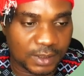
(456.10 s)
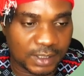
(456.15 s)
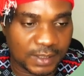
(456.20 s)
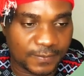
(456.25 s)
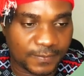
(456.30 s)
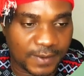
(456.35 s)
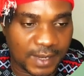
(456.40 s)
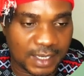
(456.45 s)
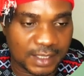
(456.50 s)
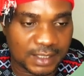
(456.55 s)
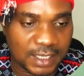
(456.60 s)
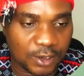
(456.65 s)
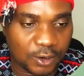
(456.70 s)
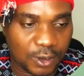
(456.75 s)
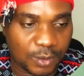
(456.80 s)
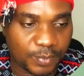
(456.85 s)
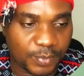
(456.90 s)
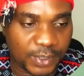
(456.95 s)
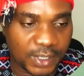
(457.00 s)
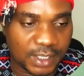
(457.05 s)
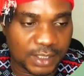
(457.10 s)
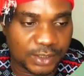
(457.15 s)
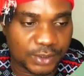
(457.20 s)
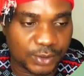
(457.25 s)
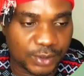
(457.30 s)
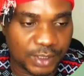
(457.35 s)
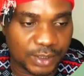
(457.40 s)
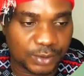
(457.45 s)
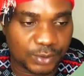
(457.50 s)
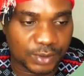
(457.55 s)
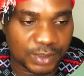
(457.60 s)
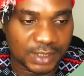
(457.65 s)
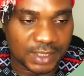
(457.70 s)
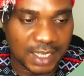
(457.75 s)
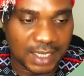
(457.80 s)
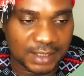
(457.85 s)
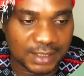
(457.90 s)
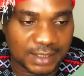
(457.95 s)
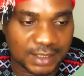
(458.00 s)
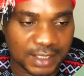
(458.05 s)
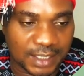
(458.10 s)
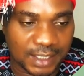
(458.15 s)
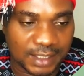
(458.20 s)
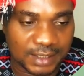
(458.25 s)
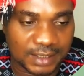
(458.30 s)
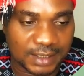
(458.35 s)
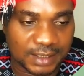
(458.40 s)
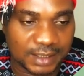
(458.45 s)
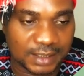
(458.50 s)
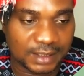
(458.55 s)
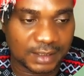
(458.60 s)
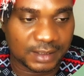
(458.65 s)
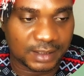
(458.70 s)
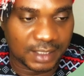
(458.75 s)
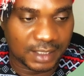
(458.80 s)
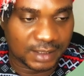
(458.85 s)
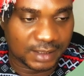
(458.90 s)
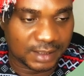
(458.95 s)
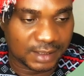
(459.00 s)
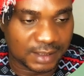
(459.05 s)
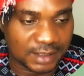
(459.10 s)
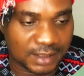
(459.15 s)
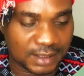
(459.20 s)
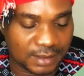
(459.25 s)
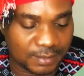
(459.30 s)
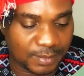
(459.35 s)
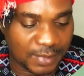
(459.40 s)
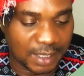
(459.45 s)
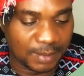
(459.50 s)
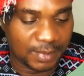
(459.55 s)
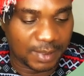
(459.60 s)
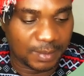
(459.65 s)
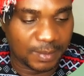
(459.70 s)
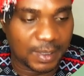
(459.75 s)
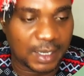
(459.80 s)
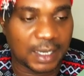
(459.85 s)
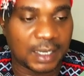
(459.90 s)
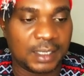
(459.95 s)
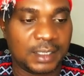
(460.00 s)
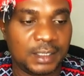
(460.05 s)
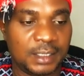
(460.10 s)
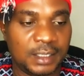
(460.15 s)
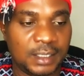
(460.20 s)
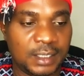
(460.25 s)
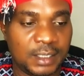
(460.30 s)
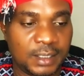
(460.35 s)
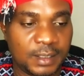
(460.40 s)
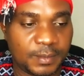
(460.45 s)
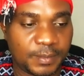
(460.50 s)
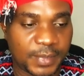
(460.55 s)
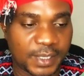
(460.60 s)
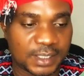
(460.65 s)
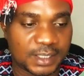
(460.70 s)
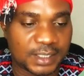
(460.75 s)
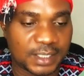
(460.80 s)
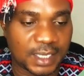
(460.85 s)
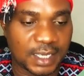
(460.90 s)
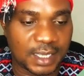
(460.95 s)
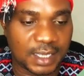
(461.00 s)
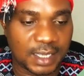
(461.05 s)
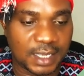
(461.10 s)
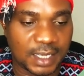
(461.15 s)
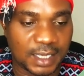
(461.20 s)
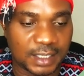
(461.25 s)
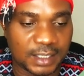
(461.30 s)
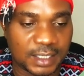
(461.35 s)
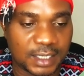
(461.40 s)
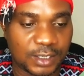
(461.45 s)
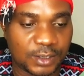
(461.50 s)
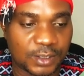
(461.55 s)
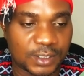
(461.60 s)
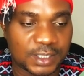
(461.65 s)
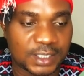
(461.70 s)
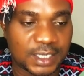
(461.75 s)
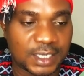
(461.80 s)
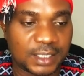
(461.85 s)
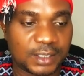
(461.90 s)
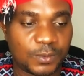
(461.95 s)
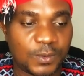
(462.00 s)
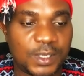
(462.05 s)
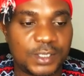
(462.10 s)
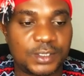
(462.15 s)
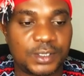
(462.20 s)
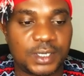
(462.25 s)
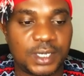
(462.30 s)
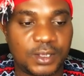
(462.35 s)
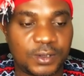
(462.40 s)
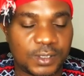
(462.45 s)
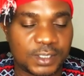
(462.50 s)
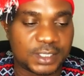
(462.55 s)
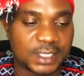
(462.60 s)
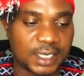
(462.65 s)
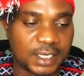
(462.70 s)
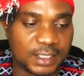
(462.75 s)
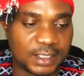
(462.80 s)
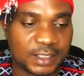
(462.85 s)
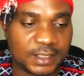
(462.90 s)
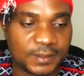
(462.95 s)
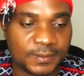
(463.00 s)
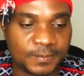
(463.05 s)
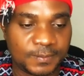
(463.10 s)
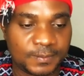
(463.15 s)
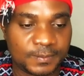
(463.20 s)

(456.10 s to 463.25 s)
device and components you need to start creating 360 blah blah blah. Press here and click on send. Once you click on send,